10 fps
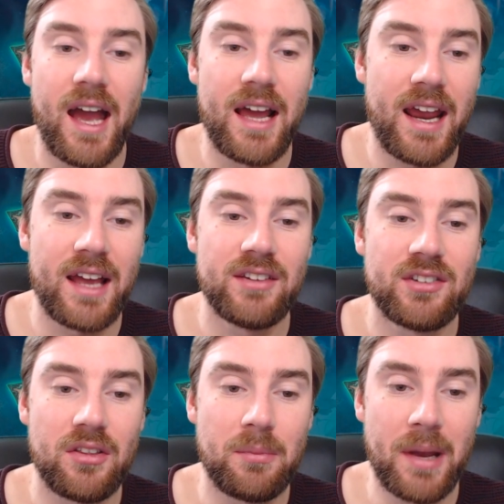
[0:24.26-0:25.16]
And it
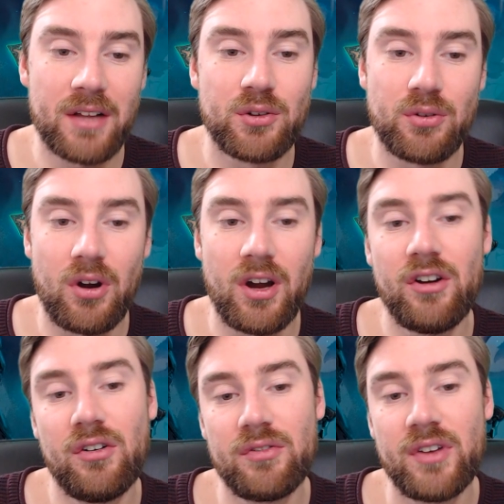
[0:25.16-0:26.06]
has the battle cry
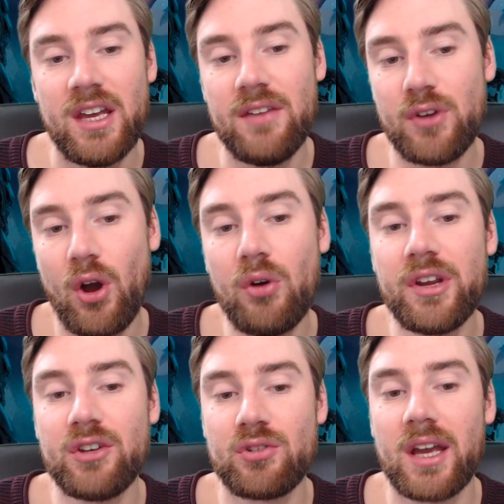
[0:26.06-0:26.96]
of, if you're
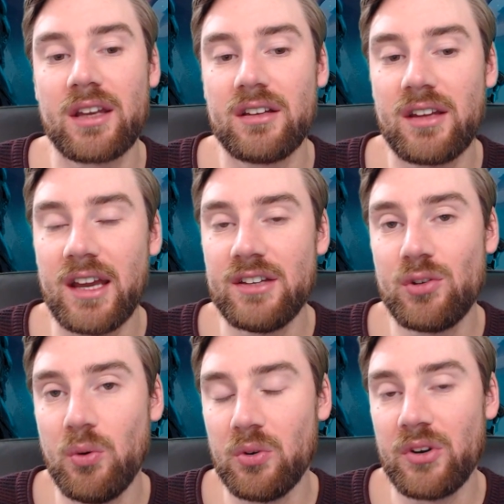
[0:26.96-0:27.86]
holding a dragon, gain
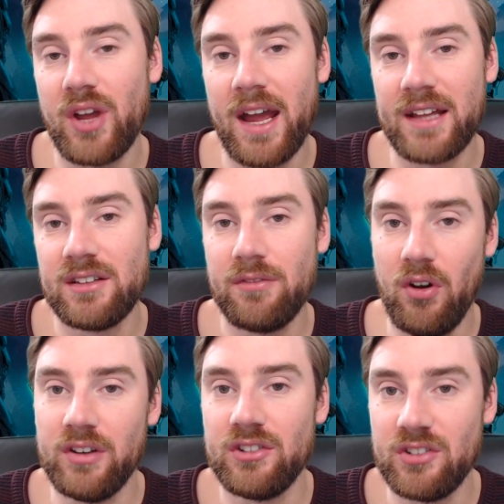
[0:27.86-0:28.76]
Taunt and
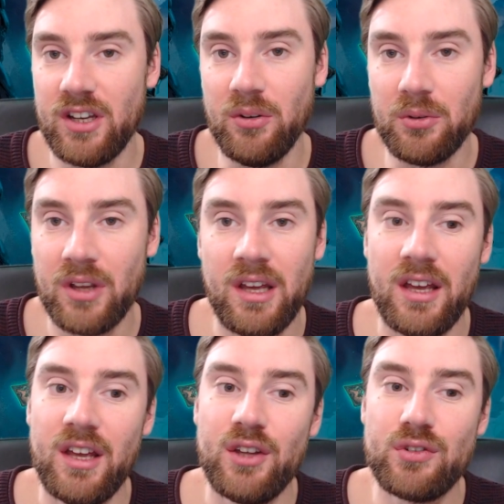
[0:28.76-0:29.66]
Divine Shield.
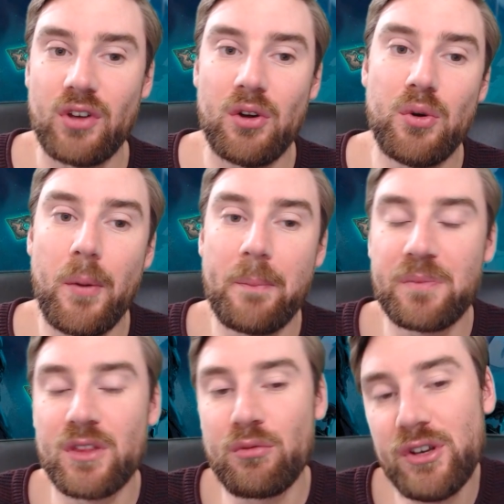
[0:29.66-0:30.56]
So
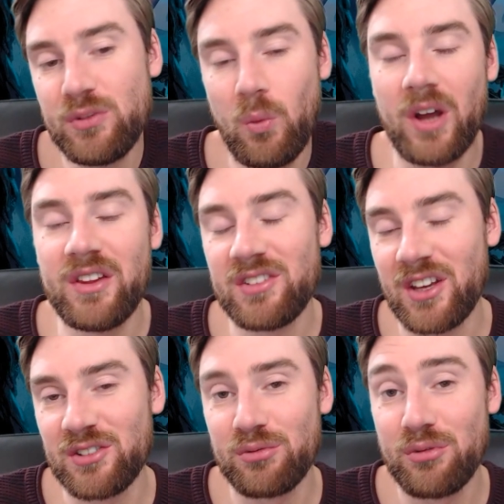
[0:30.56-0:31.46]
the reason why this
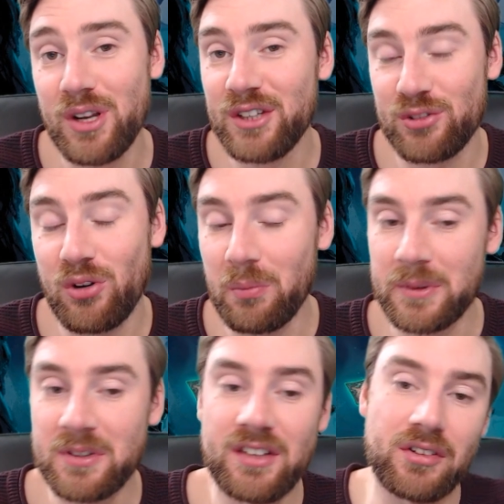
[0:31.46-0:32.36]
has really strong
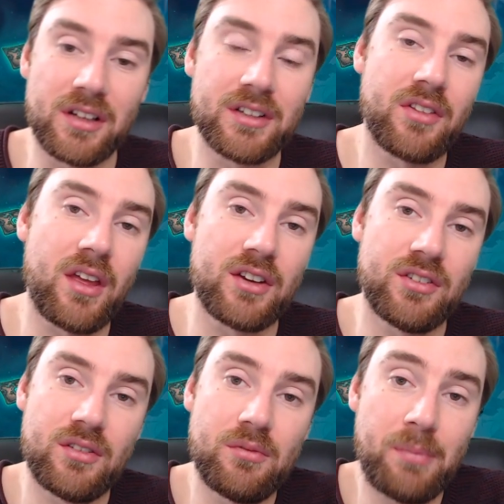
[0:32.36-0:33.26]
potential is that
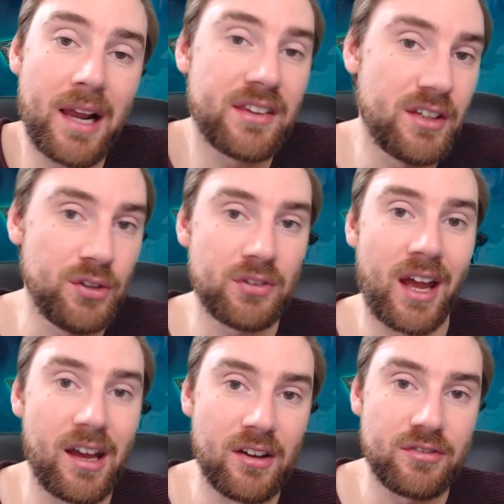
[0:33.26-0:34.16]
Paladin used to
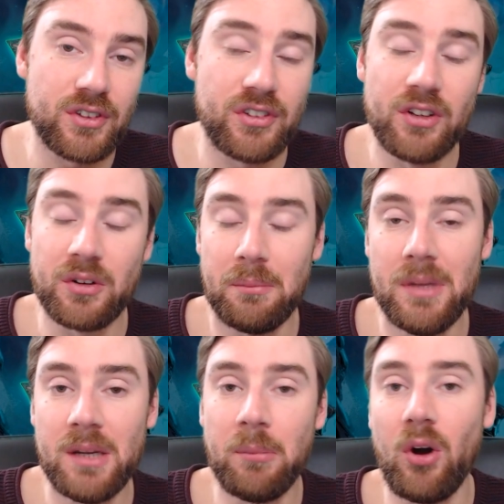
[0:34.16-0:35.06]
have Shielded
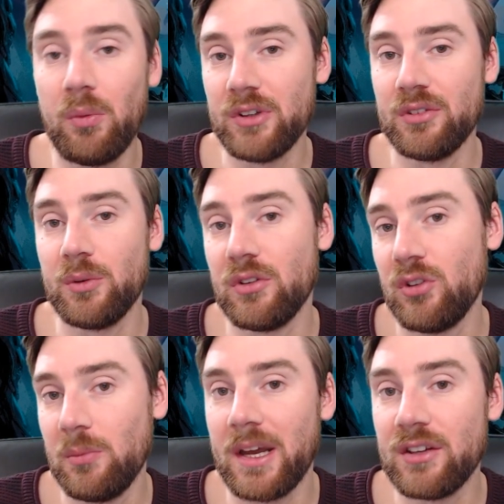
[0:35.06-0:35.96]
Minibot, which is a
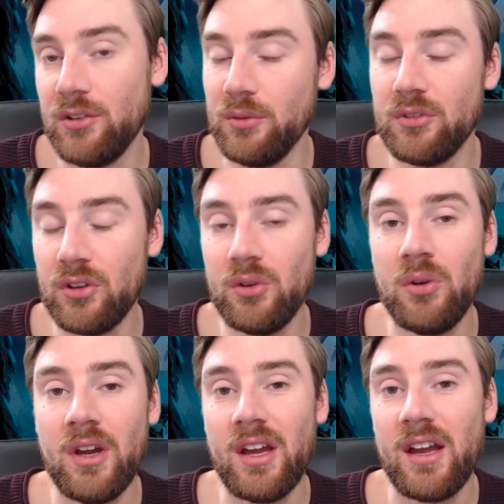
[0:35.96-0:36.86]
2 mana 2/2.
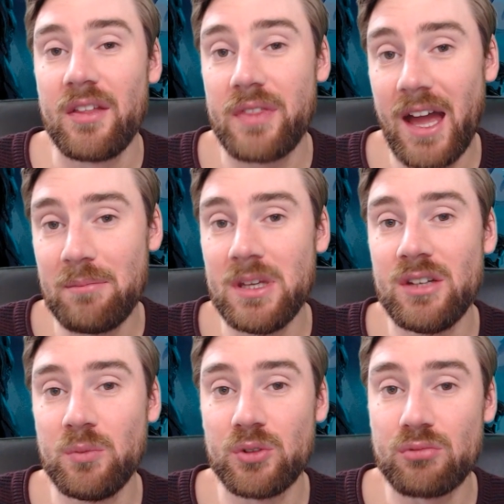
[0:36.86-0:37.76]
That
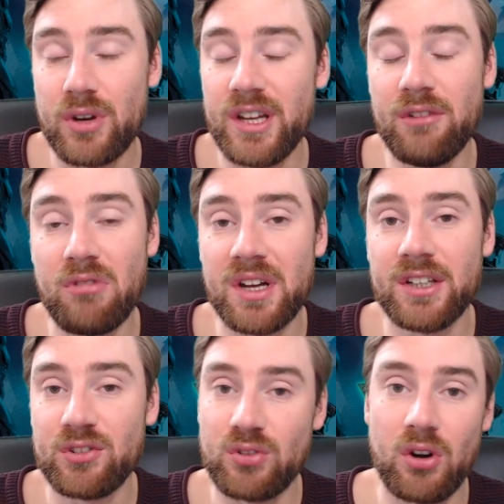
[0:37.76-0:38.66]
minion was really
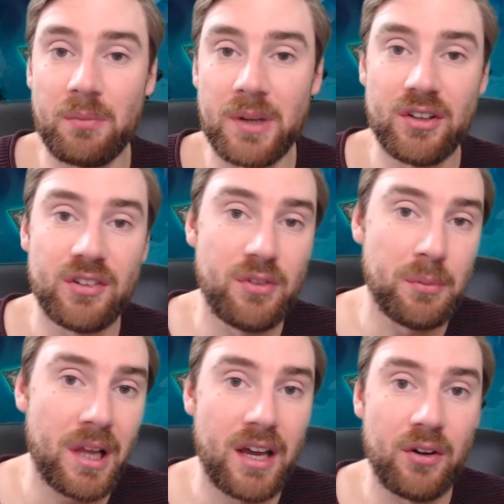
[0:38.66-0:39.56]
strong because if you
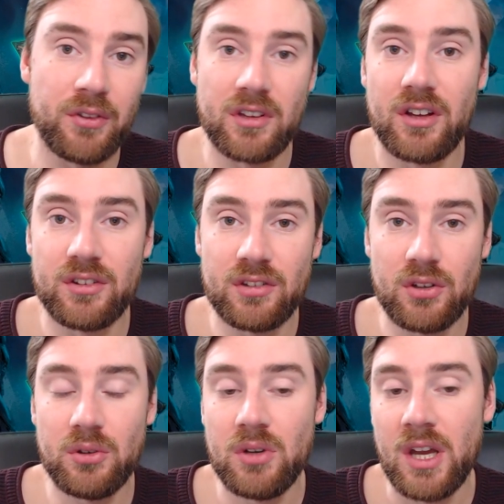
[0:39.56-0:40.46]
play it on turn
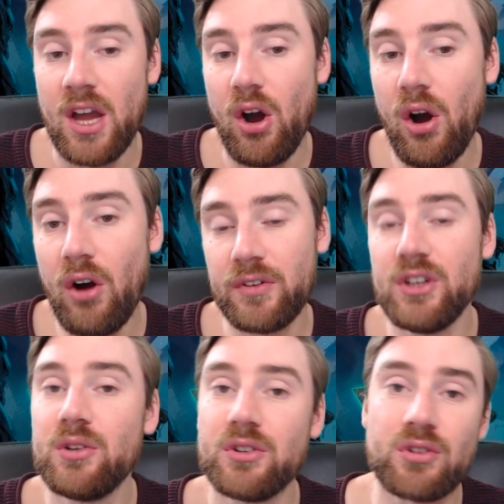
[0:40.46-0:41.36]
2, often
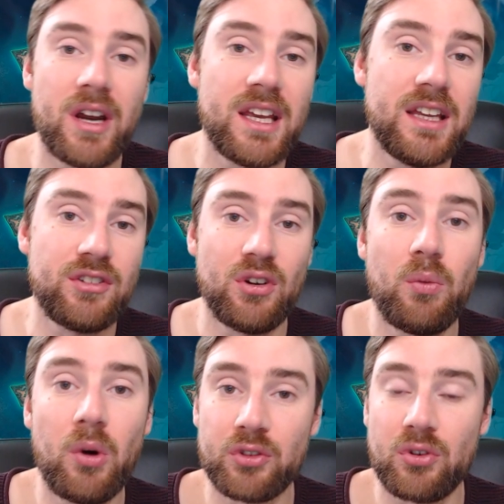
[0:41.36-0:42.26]
you can trade it into your
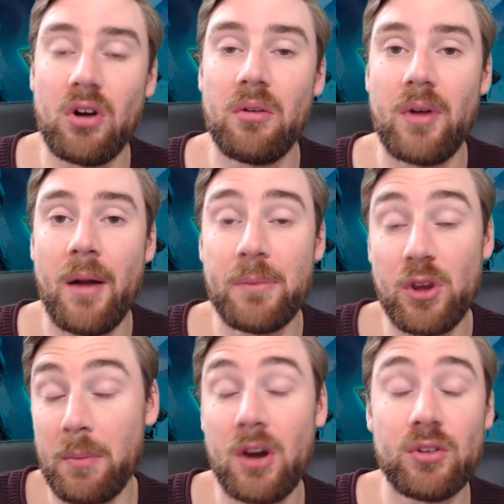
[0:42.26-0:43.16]

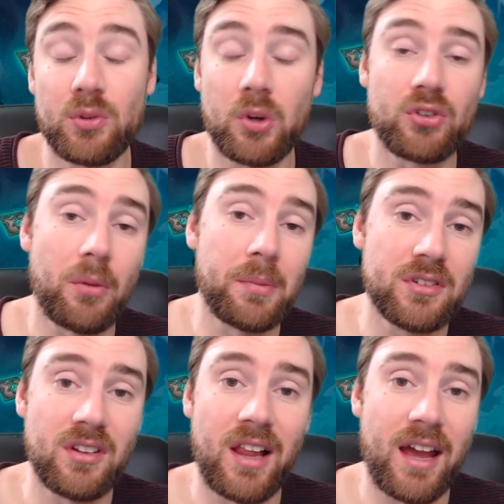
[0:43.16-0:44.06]
your opponent's 1-drop and
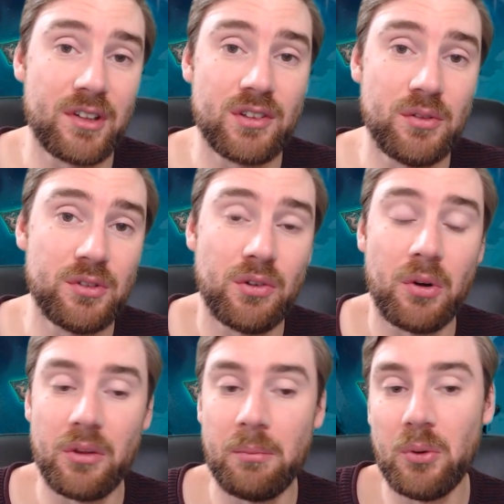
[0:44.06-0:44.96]
still have a 2/2
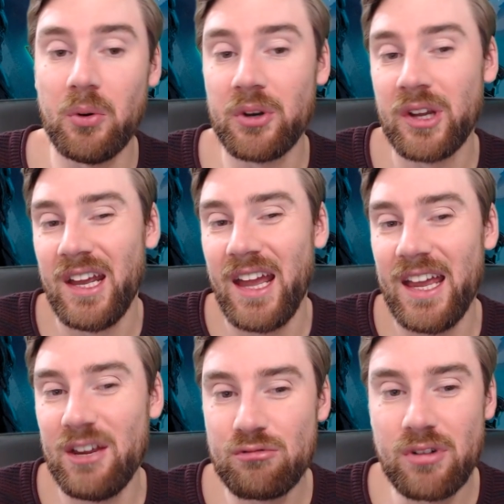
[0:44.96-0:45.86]
on the board.
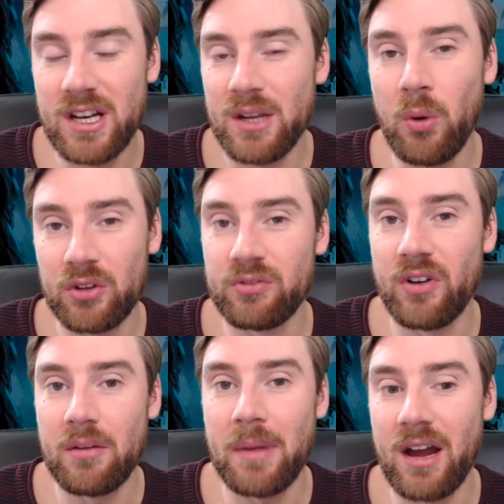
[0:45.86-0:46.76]
It really was
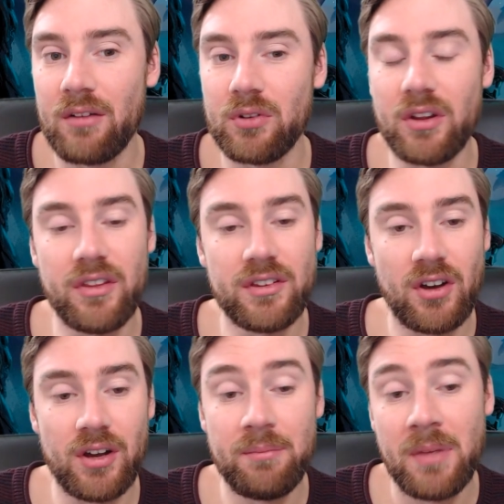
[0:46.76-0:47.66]
very powerful at the
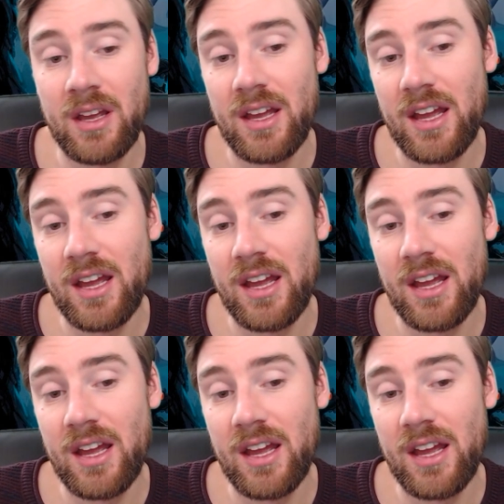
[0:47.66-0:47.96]
time.